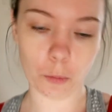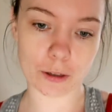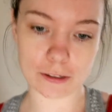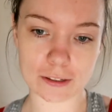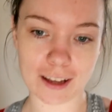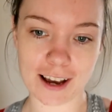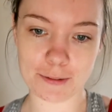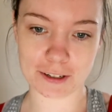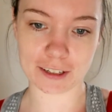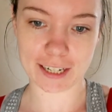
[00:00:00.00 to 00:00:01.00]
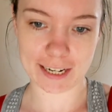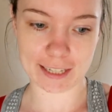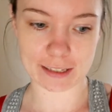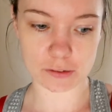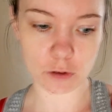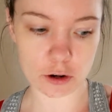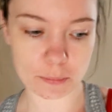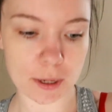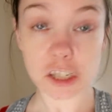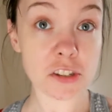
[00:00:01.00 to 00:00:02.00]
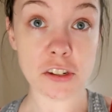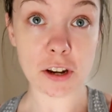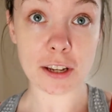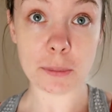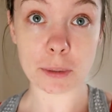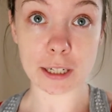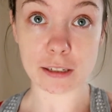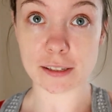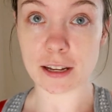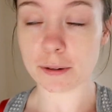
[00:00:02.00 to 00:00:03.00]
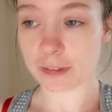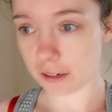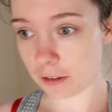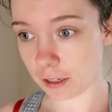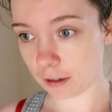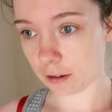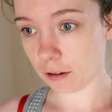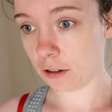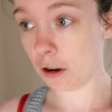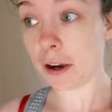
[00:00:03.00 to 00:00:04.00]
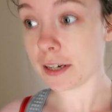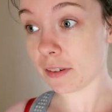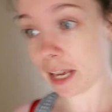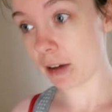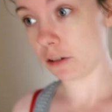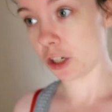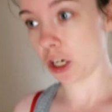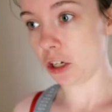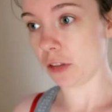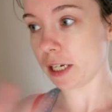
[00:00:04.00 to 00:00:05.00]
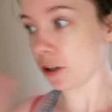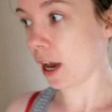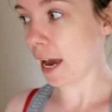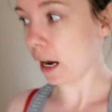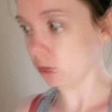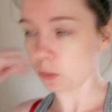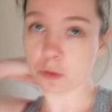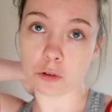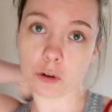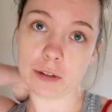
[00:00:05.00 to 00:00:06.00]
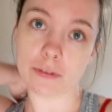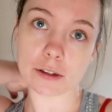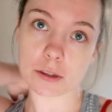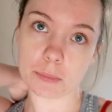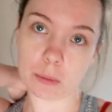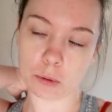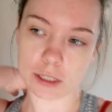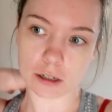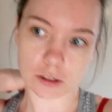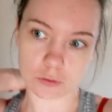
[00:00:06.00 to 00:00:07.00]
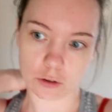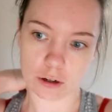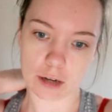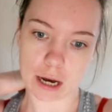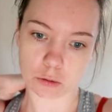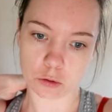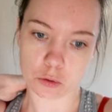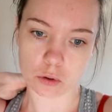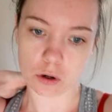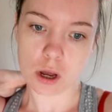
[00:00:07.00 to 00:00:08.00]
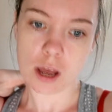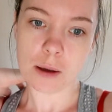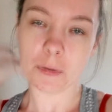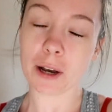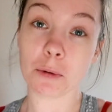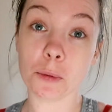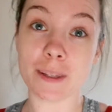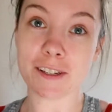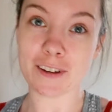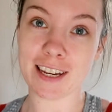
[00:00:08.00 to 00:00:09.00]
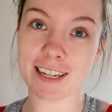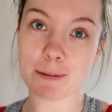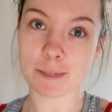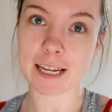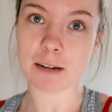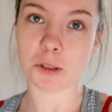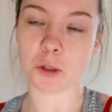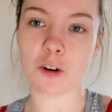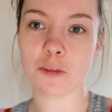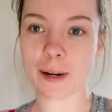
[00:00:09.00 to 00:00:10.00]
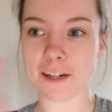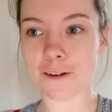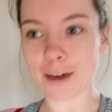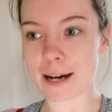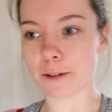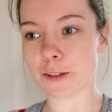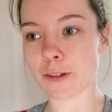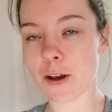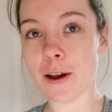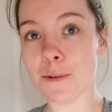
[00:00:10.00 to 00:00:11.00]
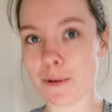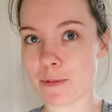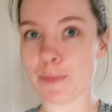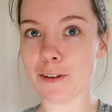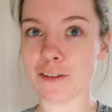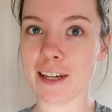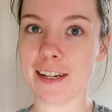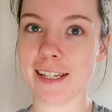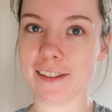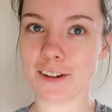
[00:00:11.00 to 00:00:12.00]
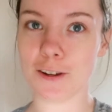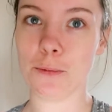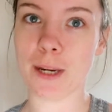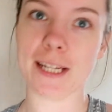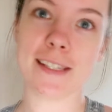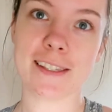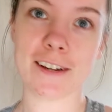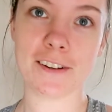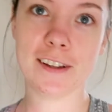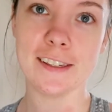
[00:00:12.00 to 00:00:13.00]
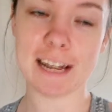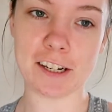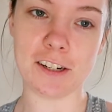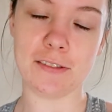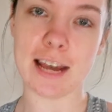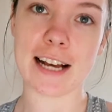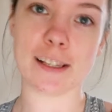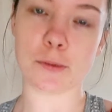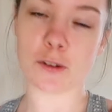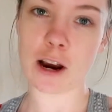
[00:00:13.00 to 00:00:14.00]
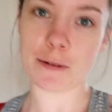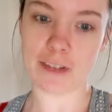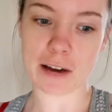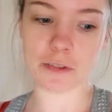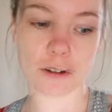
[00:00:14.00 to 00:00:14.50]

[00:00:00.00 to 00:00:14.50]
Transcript: once I'm done cleaning this room, just to show you what it looks like, because I don't think, no, I definitely haven't shown you the entire house before, even though some people did ask for a house tour. But I will be doing an empty house tour of my new house when we move in 2 weeks. So stay tuned for that, subscribe if you haven't